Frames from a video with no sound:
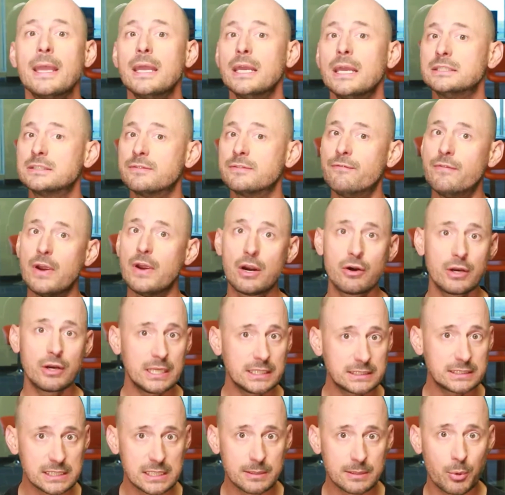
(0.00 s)
It's very
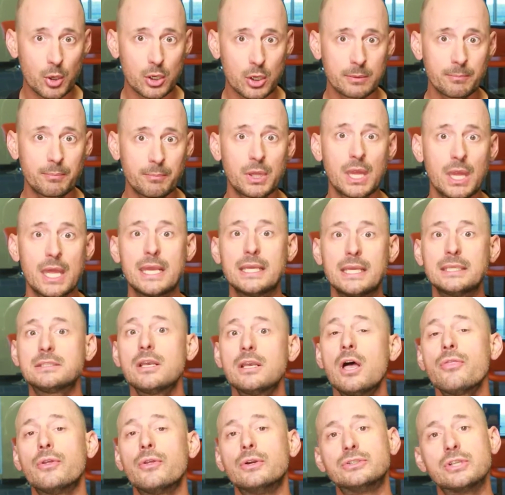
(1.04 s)
easy to put in place.
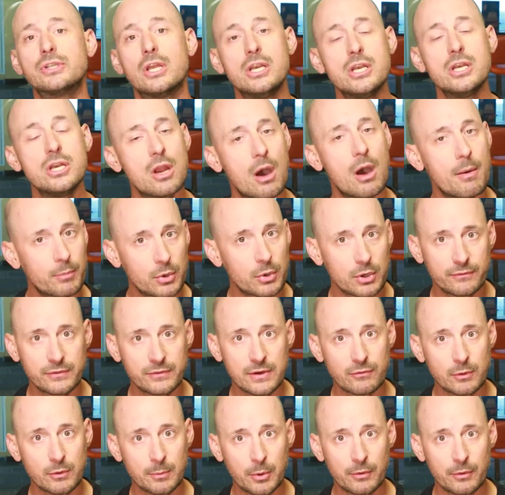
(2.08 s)
There's a number of
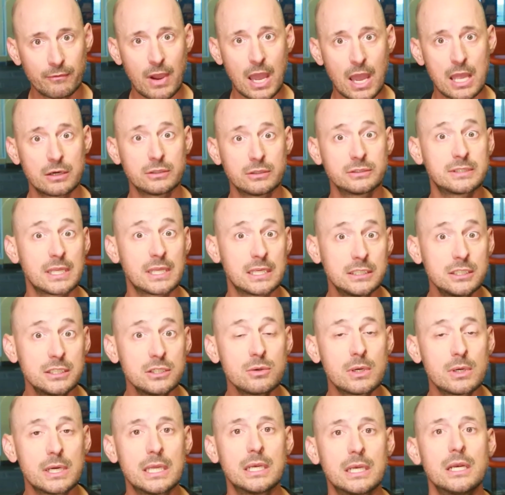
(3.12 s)
different providers that
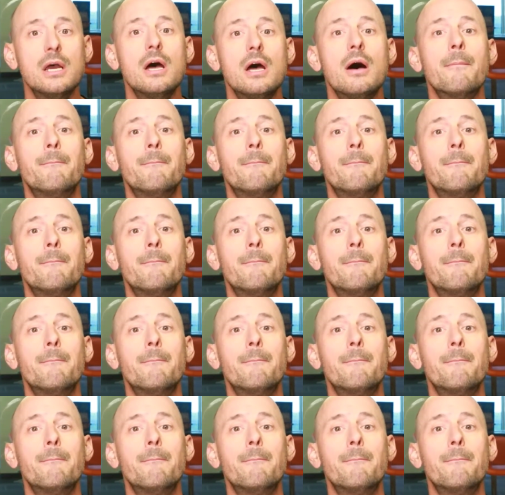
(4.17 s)
do it,